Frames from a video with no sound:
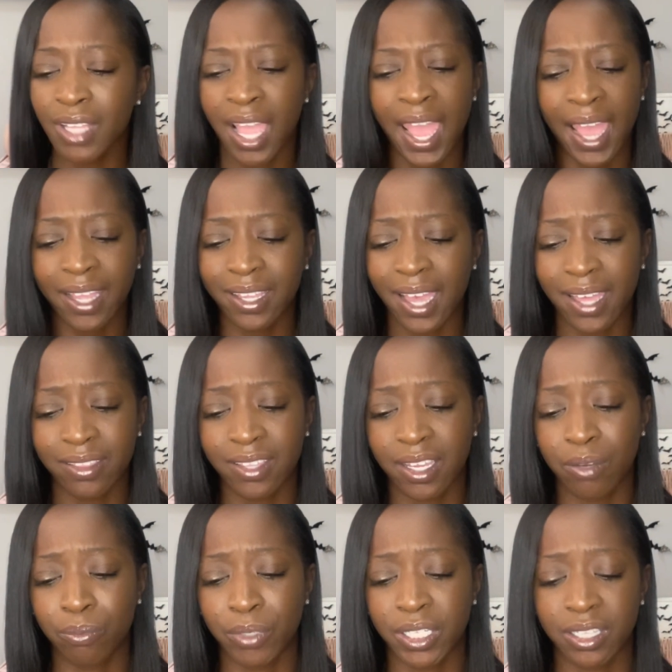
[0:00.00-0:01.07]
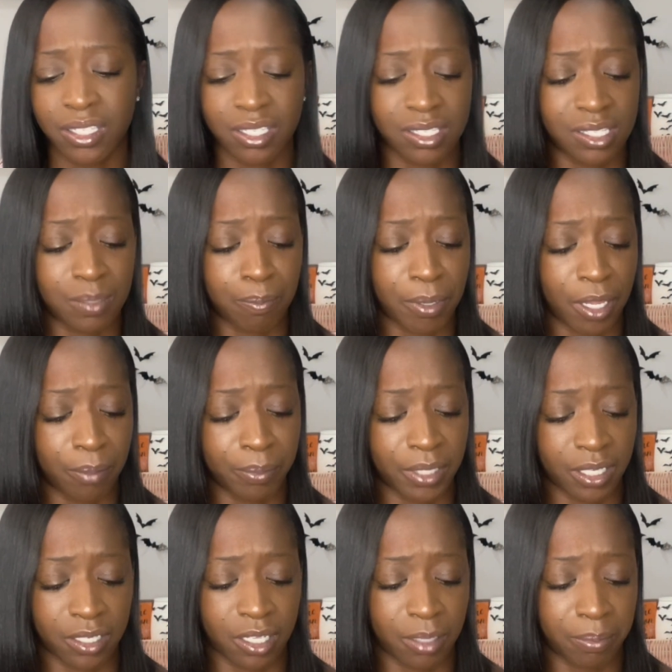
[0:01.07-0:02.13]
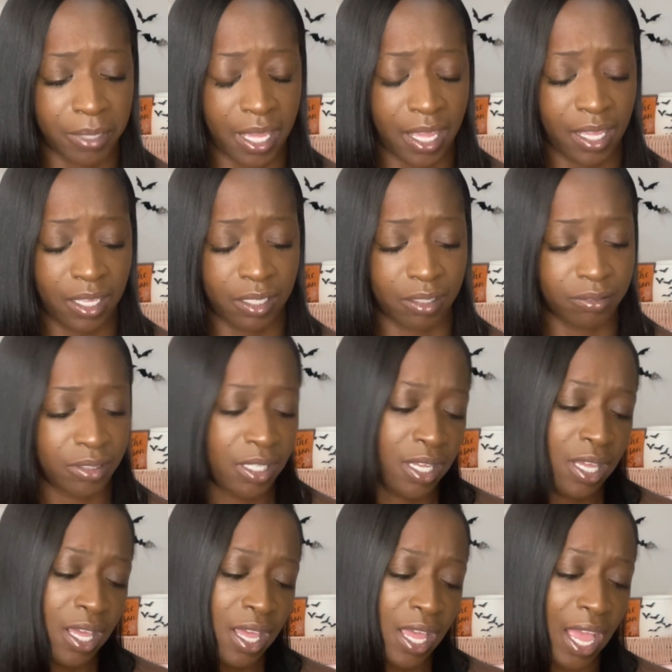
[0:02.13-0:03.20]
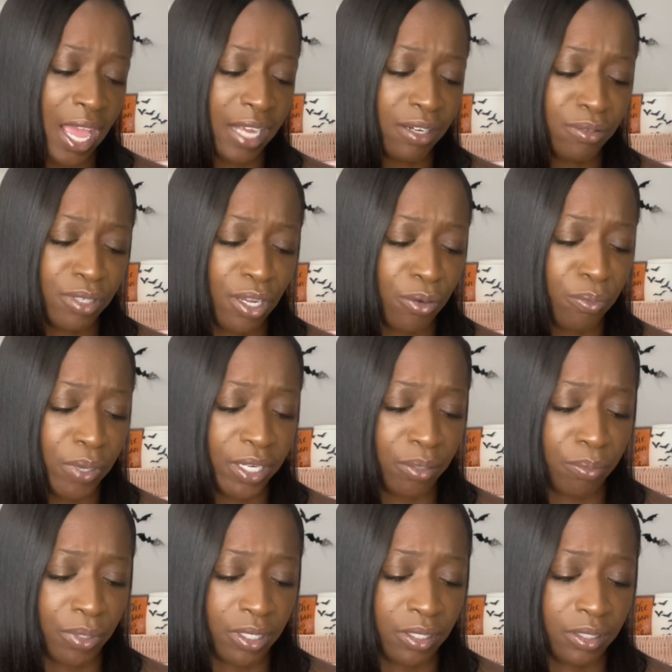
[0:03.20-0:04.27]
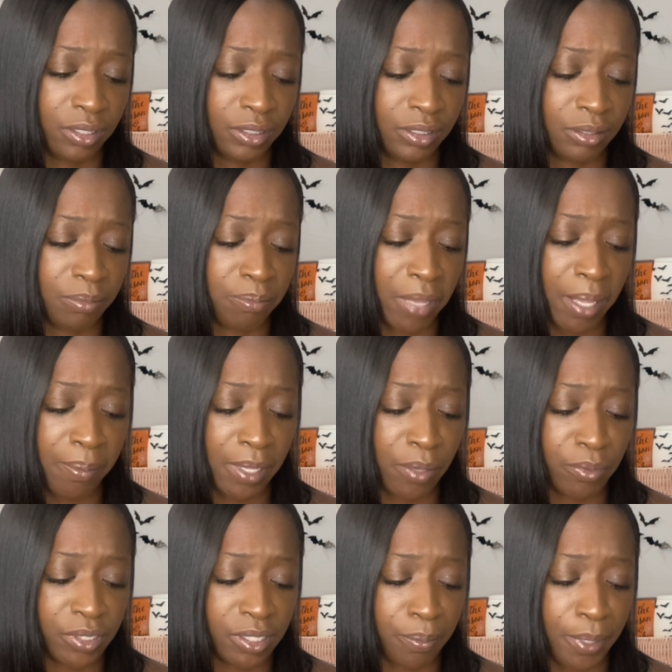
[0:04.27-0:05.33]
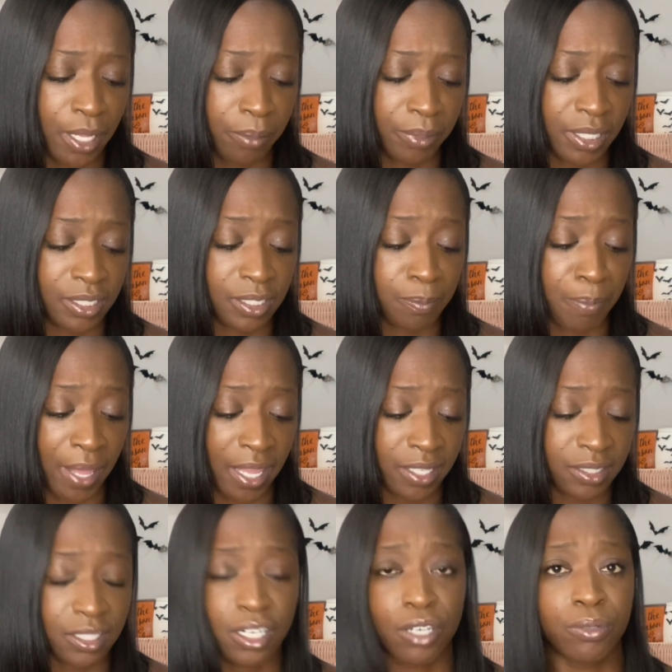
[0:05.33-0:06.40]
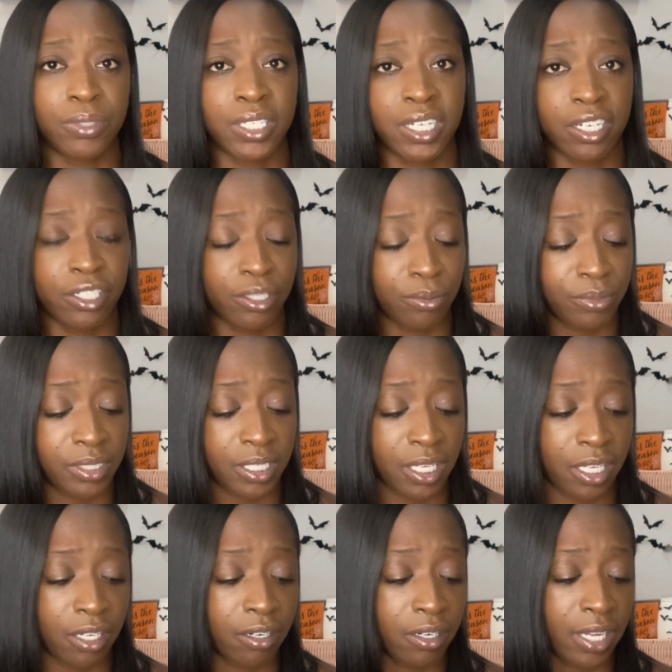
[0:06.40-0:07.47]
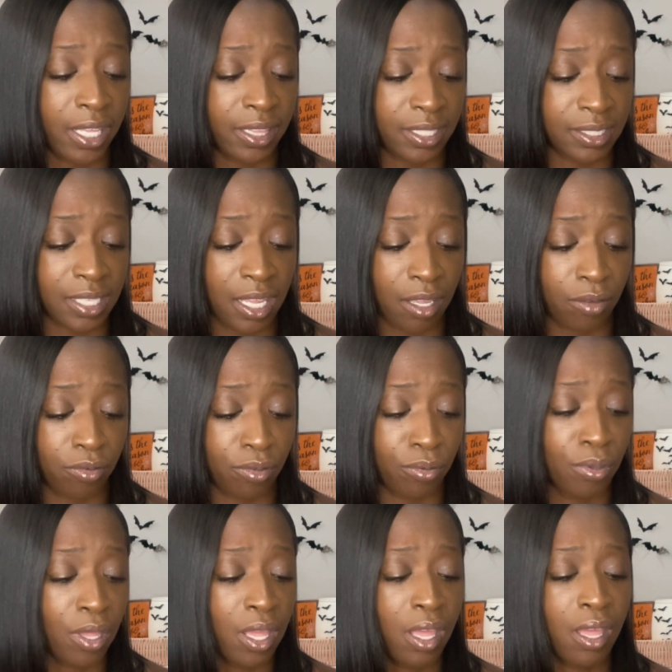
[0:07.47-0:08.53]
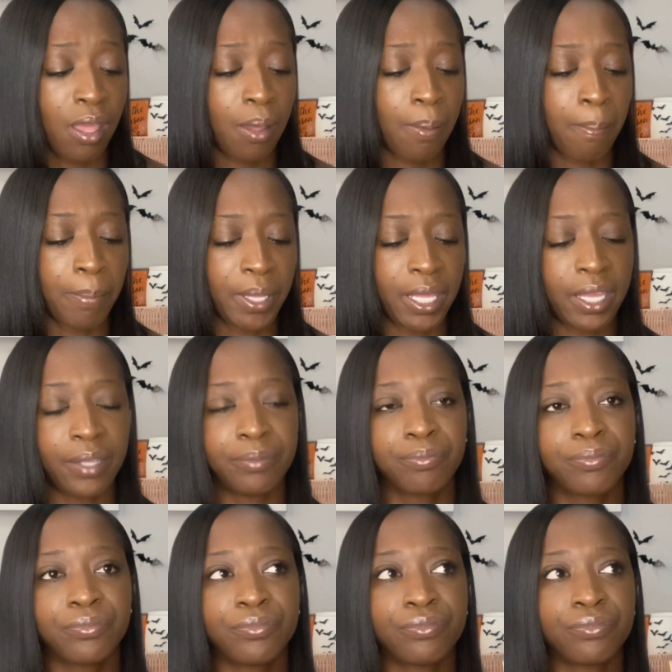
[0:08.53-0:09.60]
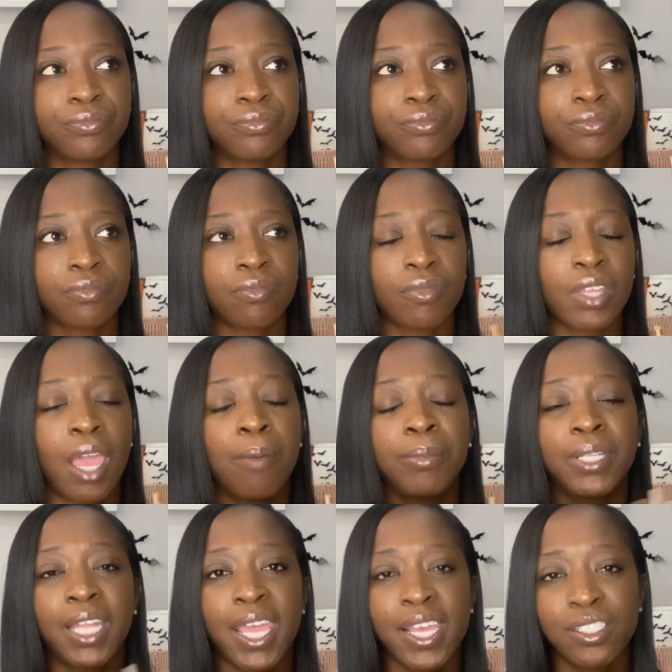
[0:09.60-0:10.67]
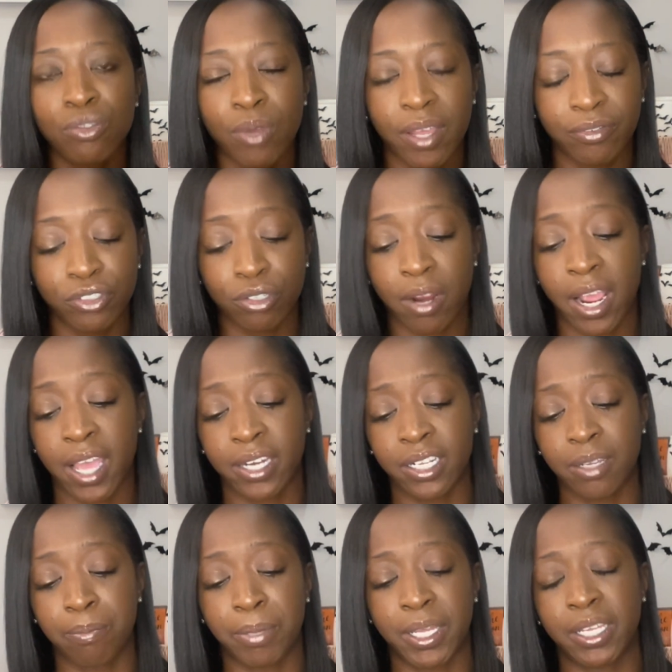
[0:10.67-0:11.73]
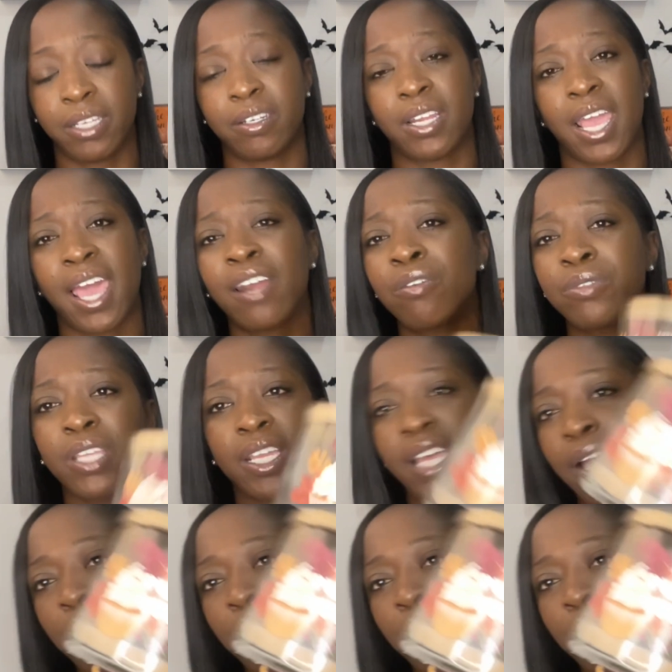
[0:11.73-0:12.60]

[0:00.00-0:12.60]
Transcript: I got that with this pumpkin cupcake. I don't know what it was. Maybe it was the pumpkin spice note that they're using here in this candle, but I'm glad to have tried it, but I don't think I